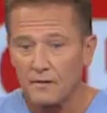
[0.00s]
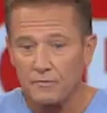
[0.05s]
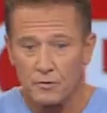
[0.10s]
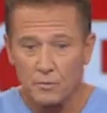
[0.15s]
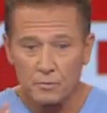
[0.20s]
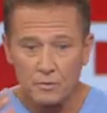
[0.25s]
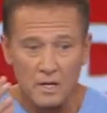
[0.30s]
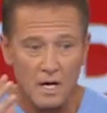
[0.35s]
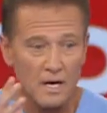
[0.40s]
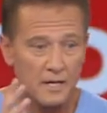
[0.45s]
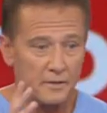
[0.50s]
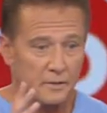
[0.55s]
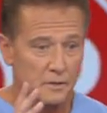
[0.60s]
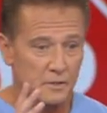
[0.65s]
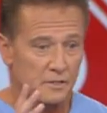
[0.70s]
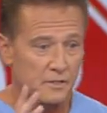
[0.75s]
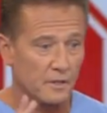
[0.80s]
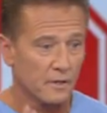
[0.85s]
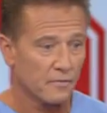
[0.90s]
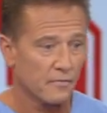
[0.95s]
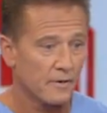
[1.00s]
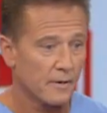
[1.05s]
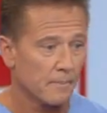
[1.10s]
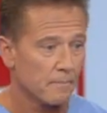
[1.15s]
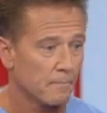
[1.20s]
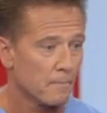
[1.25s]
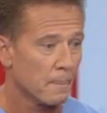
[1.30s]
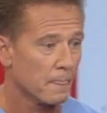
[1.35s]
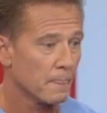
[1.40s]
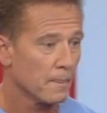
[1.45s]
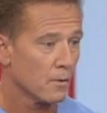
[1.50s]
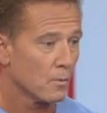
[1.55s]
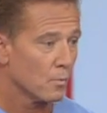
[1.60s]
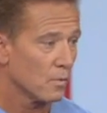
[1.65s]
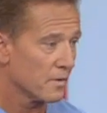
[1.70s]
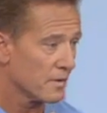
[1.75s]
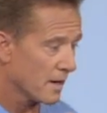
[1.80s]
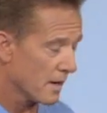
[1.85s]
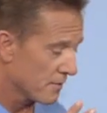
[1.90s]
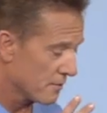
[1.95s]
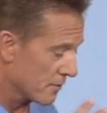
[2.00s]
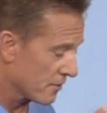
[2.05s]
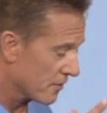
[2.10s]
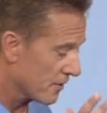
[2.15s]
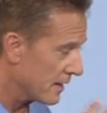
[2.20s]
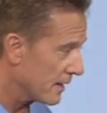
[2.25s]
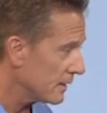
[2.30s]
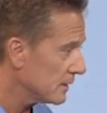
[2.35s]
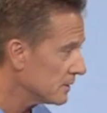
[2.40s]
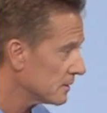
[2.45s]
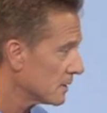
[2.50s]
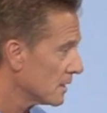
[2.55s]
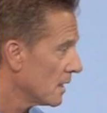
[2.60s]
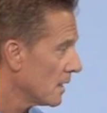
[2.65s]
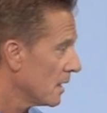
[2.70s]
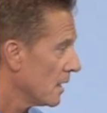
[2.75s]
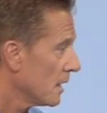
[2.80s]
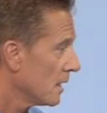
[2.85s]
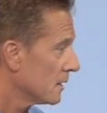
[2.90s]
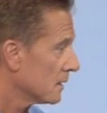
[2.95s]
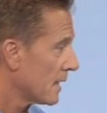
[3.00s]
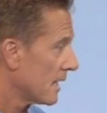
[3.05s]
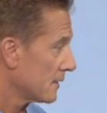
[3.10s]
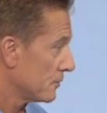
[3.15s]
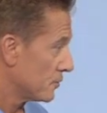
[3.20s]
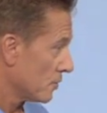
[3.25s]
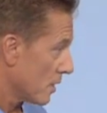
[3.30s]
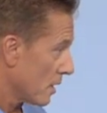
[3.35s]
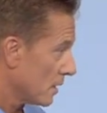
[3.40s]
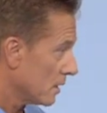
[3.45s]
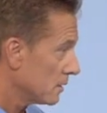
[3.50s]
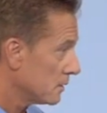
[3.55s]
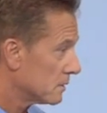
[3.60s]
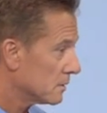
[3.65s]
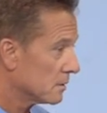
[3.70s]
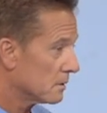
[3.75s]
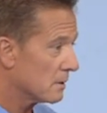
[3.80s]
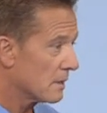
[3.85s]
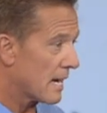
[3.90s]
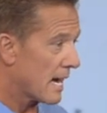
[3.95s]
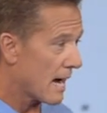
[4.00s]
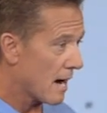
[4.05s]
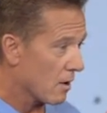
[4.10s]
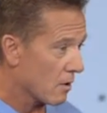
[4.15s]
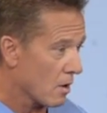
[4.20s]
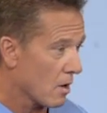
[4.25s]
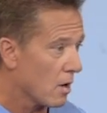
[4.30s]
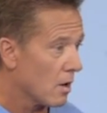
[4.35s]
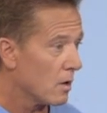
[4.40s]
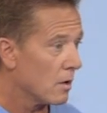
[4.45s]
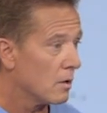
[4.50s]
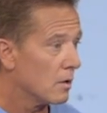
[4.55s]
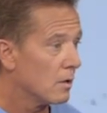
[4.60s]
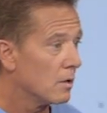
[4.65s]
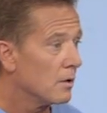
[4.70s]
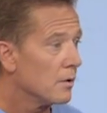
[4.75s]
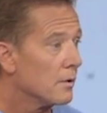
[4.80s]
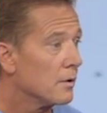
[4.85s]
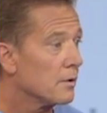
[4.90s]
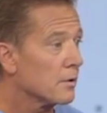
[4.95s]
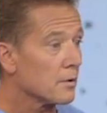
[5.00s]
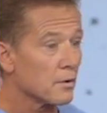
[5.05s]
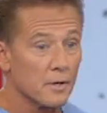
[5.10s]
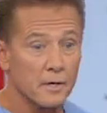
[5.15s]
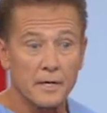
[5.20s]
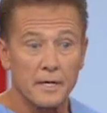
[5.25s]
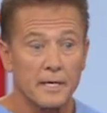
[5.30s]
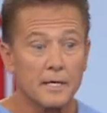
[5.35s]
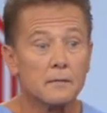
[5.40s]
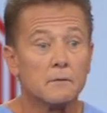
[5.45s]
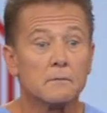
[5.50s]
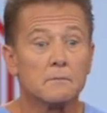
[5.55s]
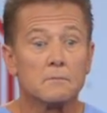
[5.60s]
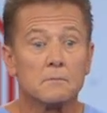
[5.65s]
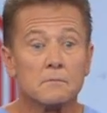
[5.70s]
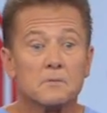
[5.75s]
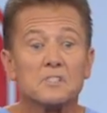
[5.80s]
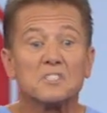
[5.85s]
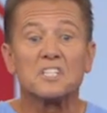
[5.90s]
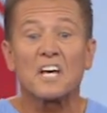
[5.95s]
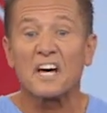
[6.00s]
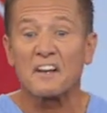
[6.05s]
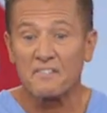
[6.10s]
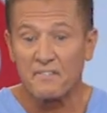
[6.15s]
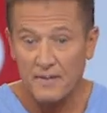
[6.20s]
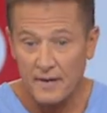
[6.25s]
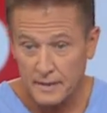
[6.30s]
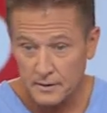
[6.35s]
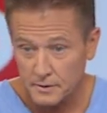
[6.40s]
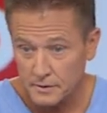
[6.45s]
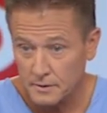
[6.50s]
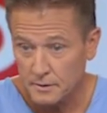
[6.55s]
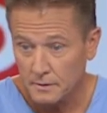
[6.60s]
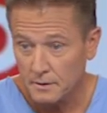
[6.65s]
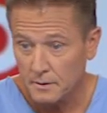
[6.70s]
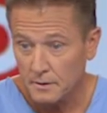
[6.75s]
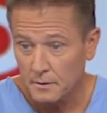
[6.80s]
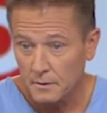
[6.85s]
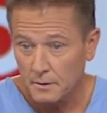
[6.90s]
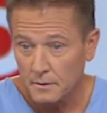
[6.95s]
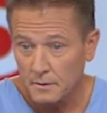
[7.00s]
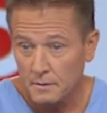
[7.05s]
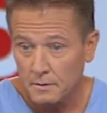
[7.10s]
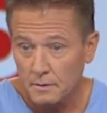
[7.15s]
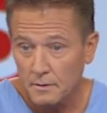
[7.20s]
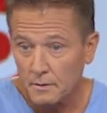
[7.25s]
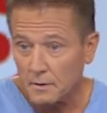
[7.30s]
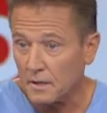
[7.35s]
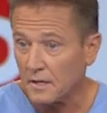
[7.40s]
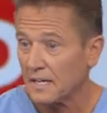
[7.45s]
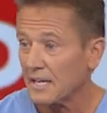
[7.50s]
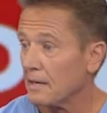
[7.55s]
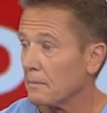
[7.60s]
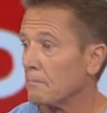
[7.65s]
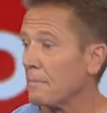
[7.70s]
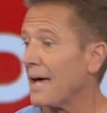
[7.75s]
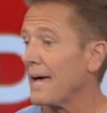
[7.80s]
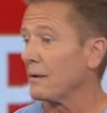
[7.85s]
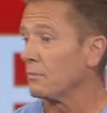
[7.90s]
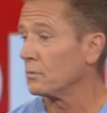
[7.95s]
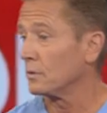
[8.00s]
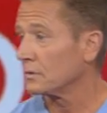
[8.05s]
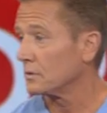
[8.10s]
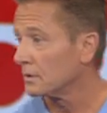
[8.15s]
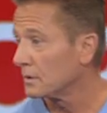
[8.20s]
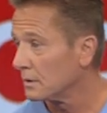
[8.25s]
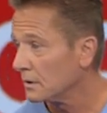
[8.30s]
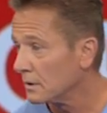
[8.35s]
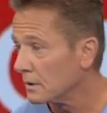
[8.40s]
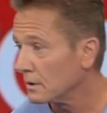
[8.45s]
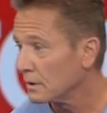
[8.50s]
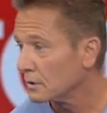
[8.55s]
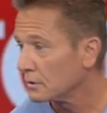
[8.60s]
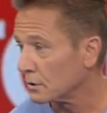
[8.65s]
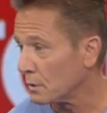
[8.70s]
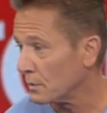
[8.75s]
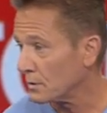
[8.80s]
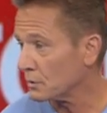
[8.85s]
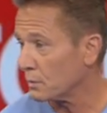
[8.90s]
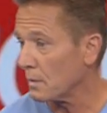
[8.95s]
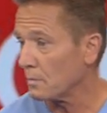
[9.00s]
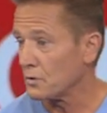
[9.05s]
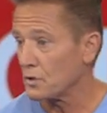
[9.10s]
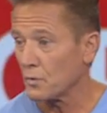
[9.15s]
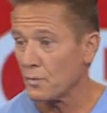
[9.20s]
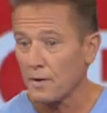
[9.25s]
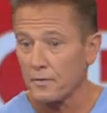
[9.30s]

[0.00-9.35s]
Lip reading: If you line yourself up with other things like drugs, alcohol, you're going to get side effects. You're going to get bad ones. So which one would you